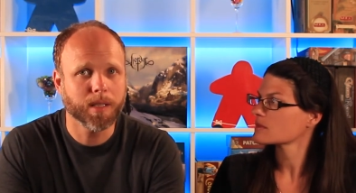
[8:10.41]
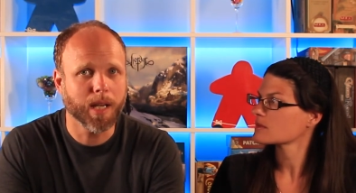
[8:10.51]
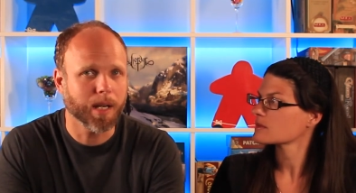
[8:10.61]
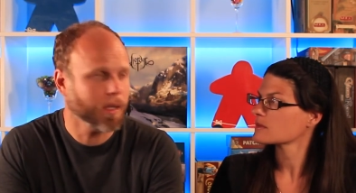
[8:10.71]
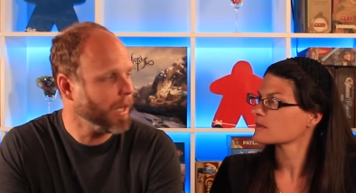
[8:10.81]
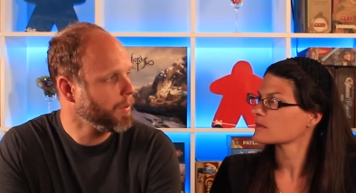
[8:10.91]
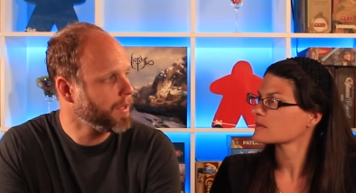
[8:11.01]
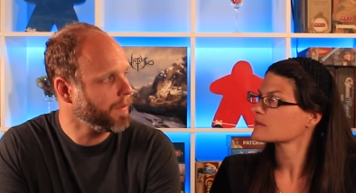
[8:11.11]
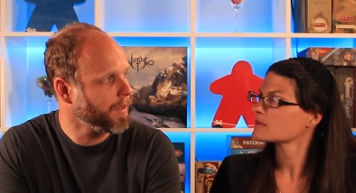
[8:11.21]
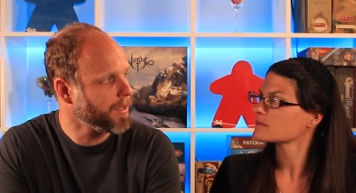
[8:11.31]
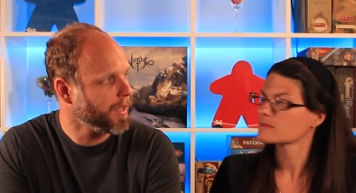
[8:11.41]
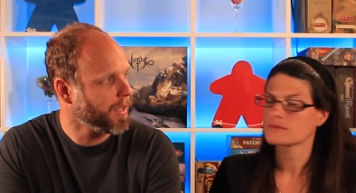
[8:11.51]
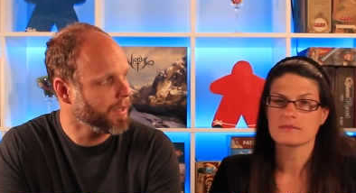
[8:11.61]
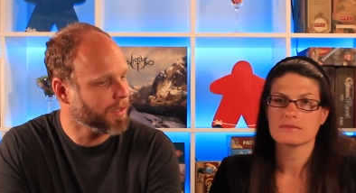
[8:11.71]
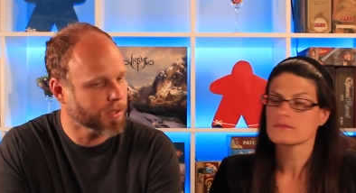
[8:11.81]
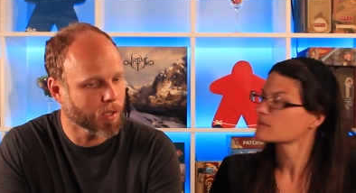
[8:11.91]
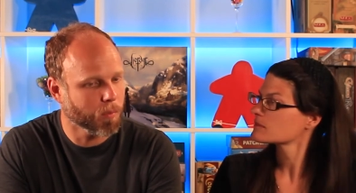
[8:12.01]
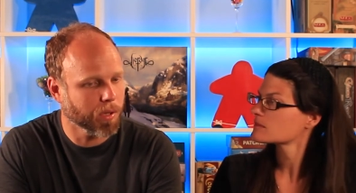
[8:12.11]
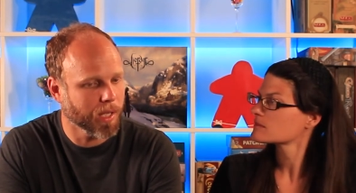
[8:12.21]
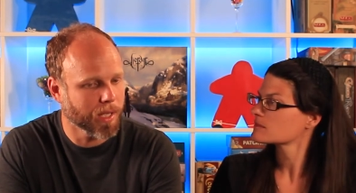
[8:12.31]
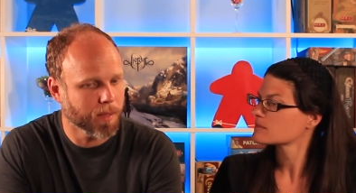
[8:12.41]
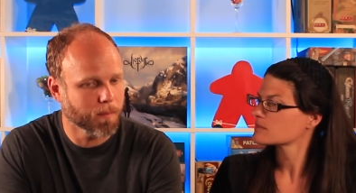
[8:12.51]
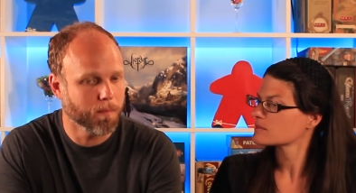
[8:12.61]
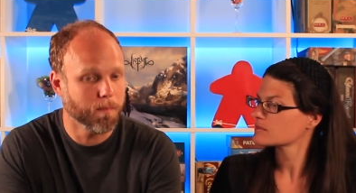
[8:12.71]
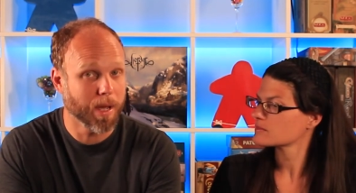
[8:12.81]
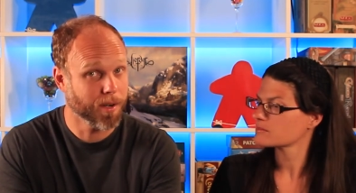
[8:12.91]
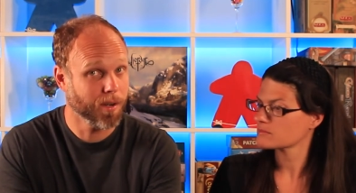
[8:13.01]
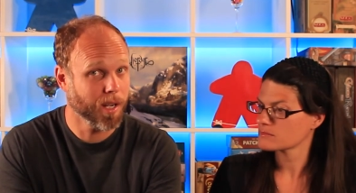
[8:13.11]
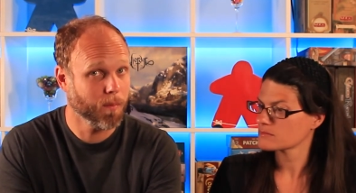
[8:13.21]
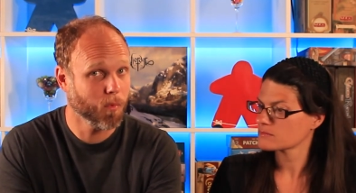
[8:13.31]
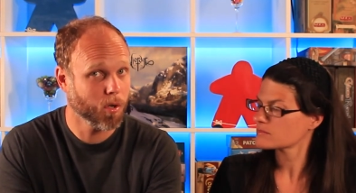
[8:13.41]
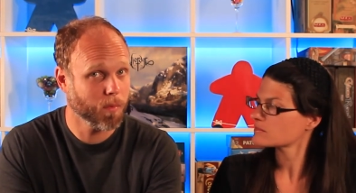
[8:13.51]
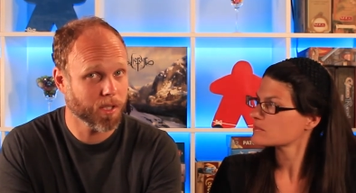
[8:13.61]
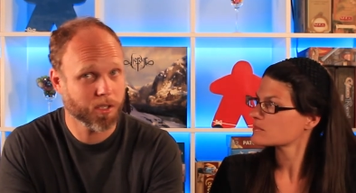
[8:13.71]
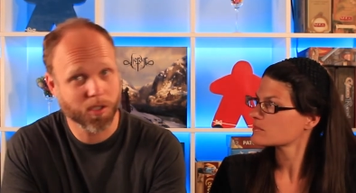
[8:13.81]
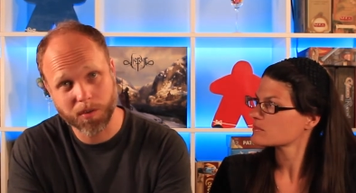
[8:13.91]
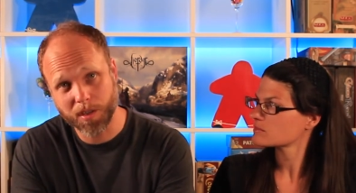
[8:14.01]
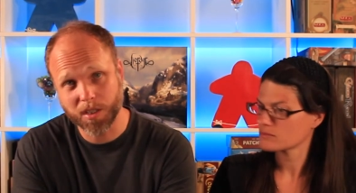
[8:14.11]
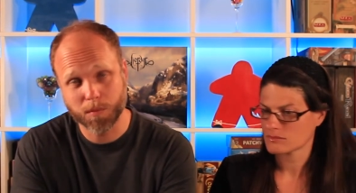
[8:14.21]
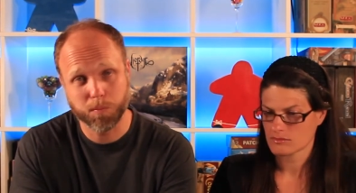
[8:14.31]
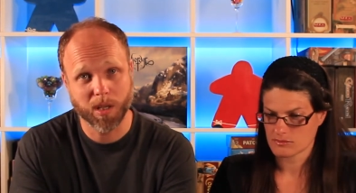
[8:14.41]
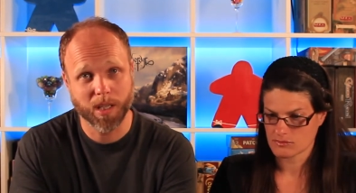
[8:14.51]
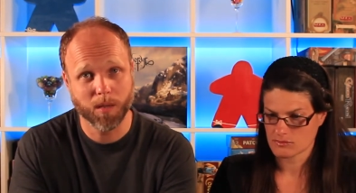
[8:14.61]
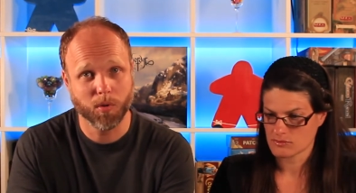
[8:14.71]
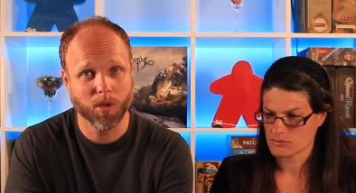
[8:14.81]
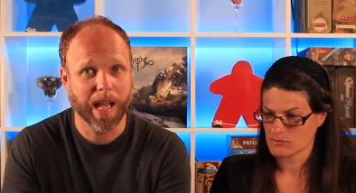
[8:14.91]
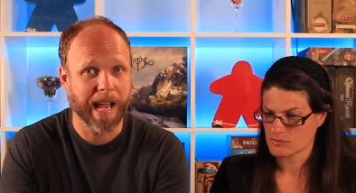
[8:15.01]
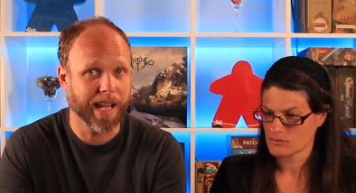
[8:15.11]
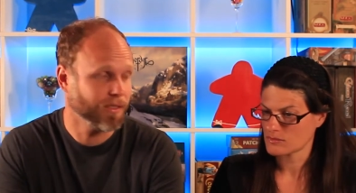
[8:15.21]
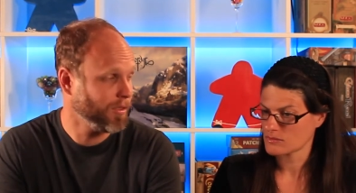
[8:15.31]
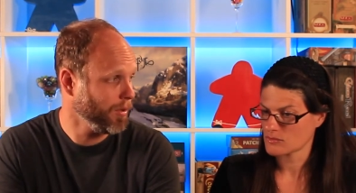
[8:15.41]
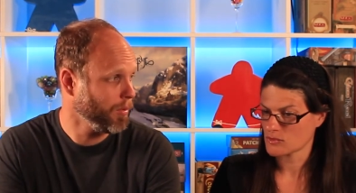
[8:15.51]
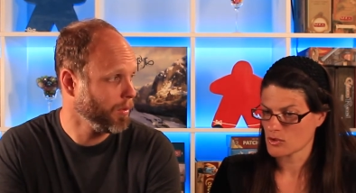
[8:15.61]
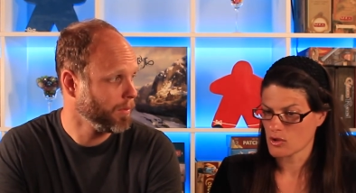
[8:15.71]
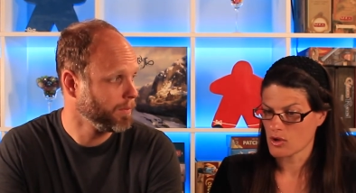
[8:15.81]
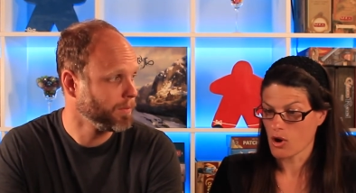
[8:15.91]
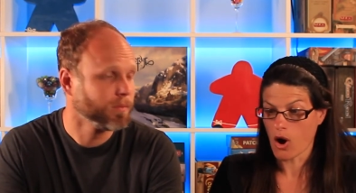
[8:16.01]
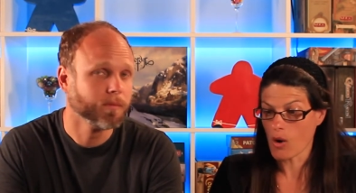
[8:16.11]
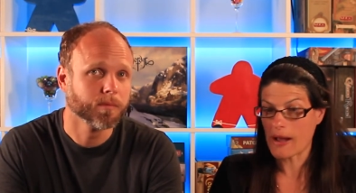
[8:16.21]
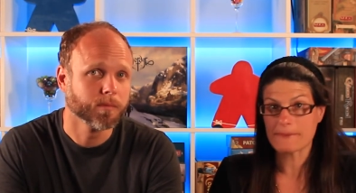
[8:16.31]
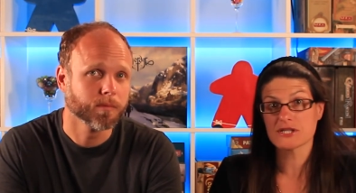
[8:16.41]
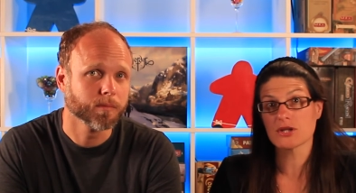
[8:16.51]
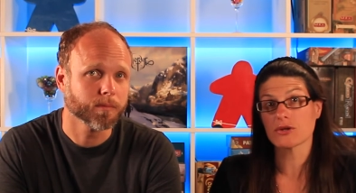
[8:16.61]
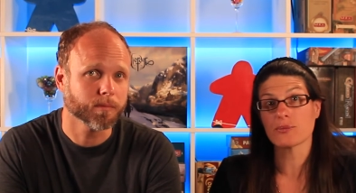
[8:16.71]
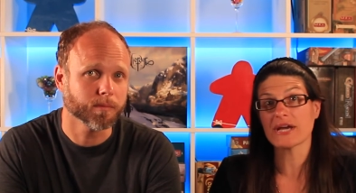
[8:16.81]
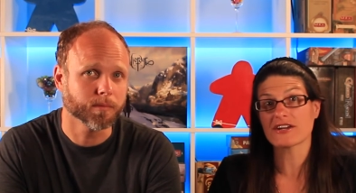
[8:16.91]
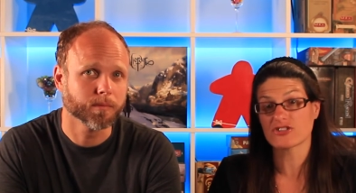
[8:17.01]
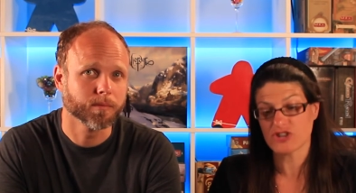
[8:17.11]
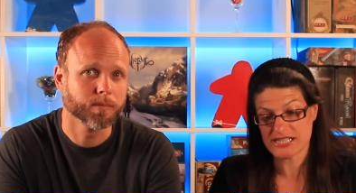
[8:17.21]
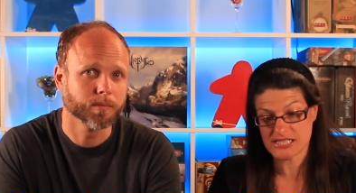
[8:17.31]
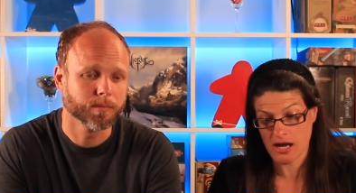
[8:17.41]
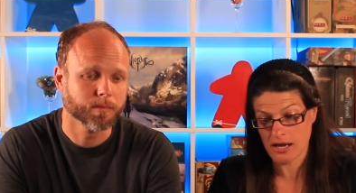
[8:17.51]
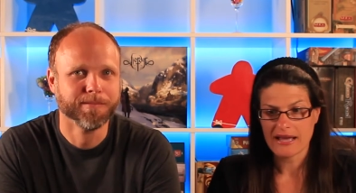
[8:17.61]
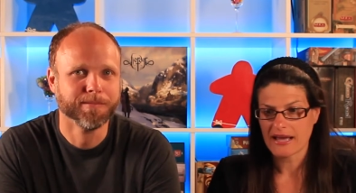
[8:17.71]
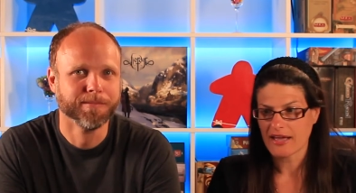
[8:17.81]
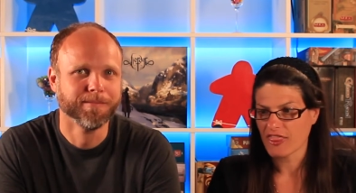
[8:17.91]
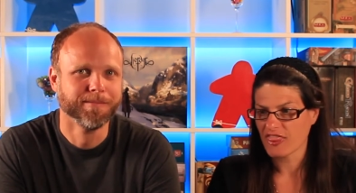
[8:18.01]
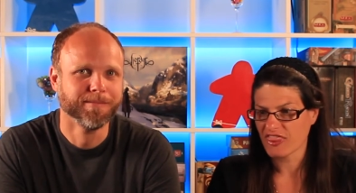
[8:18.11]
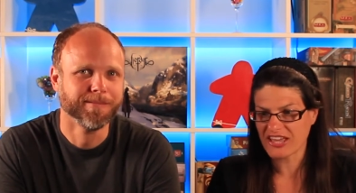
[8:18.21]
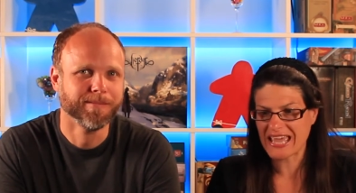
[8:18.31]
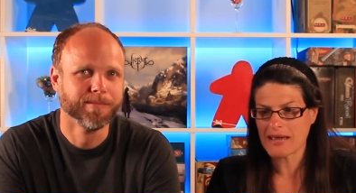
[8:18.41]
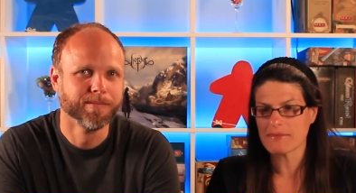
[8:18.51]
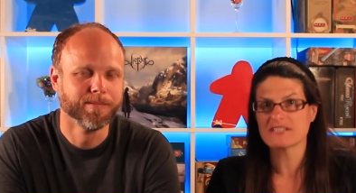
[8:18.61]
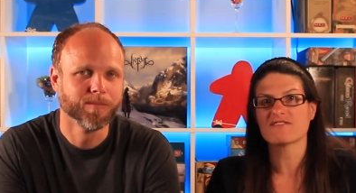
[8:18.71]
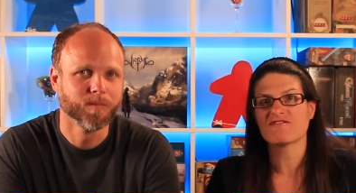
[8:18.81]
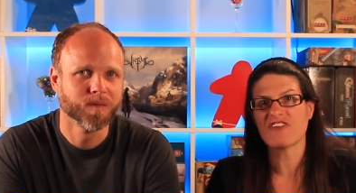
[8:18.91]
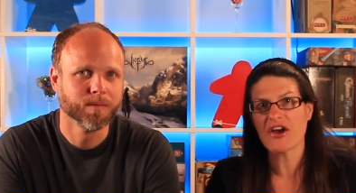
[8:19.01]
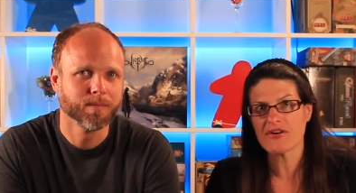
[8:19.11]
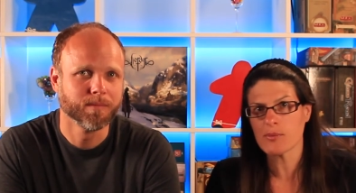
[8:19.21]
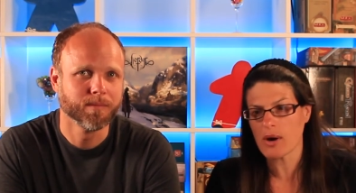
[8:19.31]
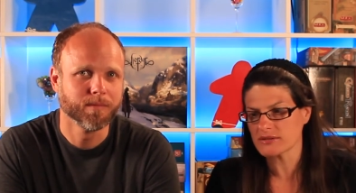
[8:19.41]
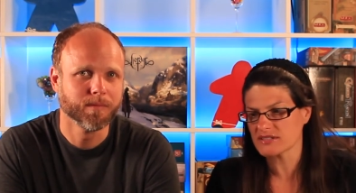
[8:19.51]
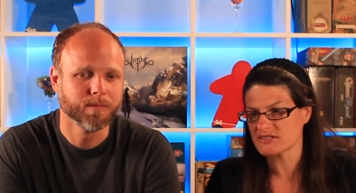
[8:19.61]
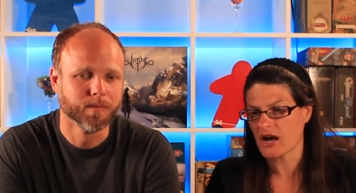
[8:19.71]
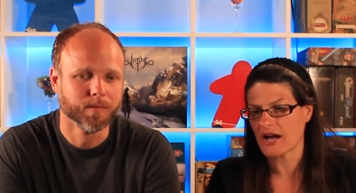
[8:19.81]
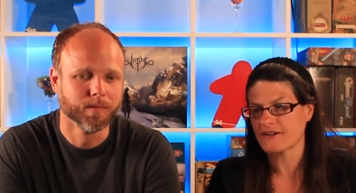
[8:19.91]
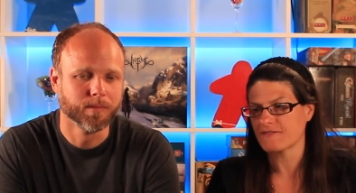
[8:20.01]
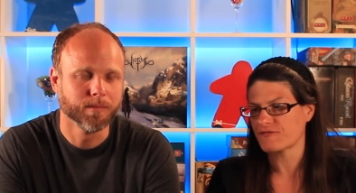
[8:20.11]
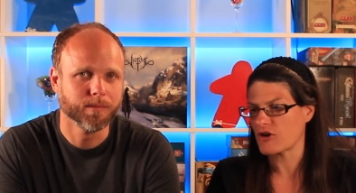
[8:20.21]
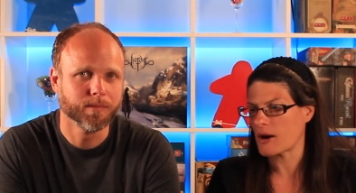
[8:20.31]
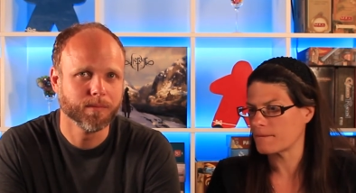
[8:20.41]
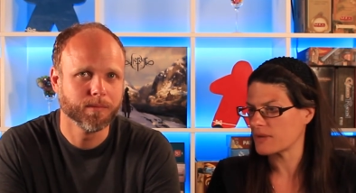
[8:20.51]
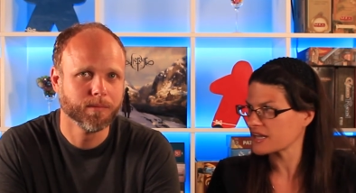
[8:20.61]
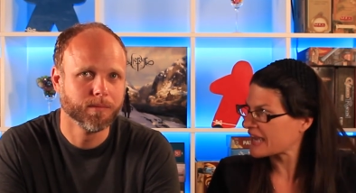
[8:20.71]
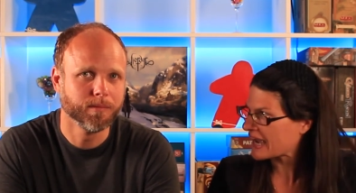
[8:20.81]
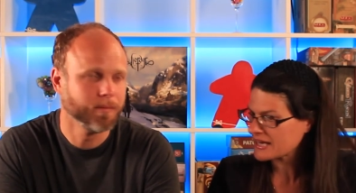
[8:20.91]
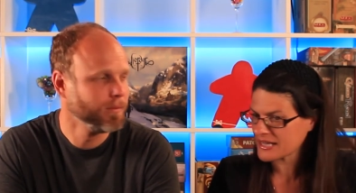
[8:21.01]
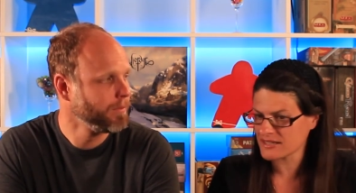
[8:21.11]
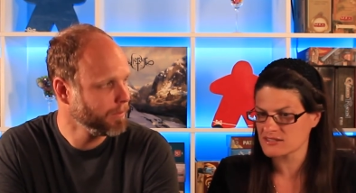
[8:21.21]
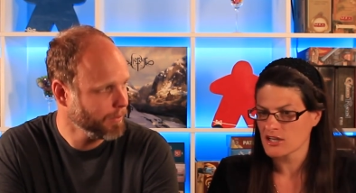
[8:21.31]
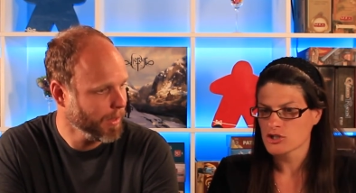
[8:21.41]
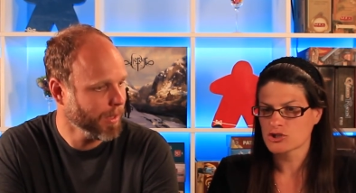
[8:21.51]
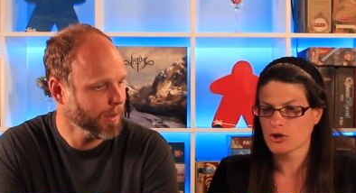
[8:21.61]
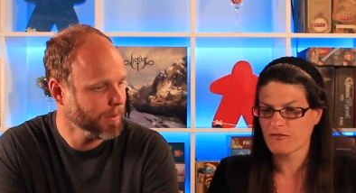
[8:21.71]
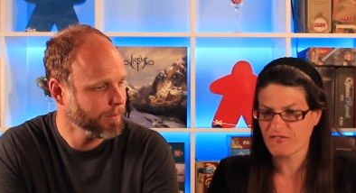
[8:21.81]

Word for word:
Speaker 1: yeah, I, I would definitely say that this is going to play better at more, but I still think it's playable at two.
Speaker 2: Oh, absolutely. We had a great time. The game is very well designed, from mechanics
Speaker 1: mm-hmm. yeah. to